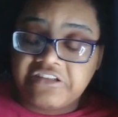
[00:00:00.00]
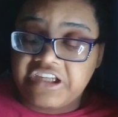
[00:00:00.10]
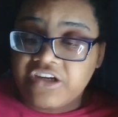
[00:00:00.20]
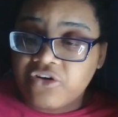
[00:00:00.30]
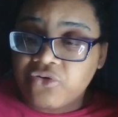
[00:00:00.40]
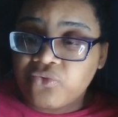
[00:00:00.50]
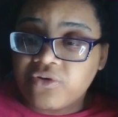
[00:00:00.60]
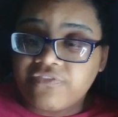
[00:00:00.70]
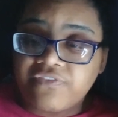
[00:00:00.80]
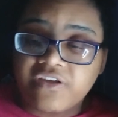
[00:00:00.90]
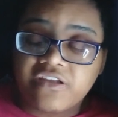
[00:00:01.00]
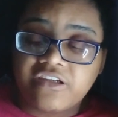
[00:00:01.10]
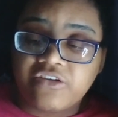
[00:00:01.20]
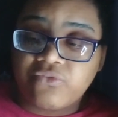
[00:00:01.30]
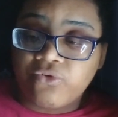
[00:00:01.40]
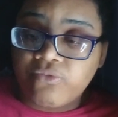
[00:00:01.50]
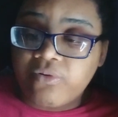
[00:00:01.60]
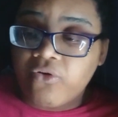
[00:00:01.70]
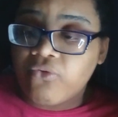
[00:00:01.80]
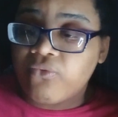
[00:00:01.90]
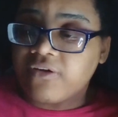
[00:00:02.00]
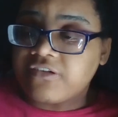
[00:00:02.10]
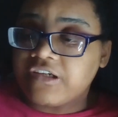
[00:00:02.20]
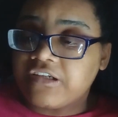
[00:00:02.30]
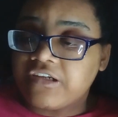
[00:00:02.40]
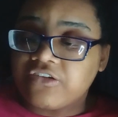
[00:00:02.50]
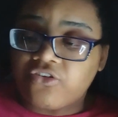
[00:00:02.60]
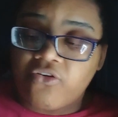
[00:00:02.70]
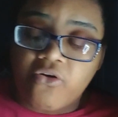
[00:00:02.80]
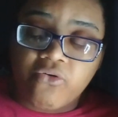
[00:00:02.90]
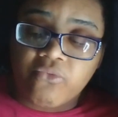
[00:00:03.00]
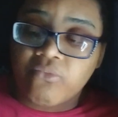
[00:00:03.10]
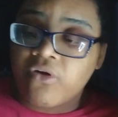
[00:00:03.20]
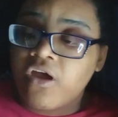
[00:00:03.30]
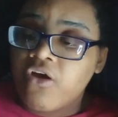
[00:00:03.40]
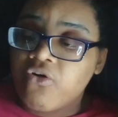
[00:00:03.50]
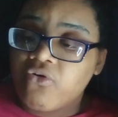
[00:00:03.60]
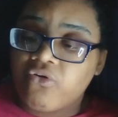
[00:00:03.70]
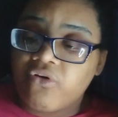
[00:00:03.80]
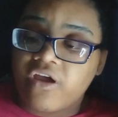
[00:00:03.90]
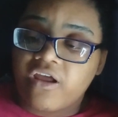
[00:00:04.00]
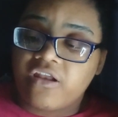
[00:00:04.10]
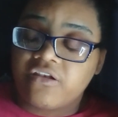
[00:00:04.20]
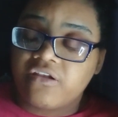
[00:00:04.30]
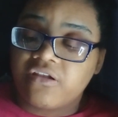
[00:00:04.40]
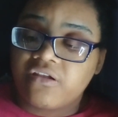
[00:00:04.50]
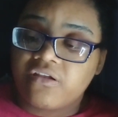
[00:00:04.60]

deal with in a group home, residential home, or in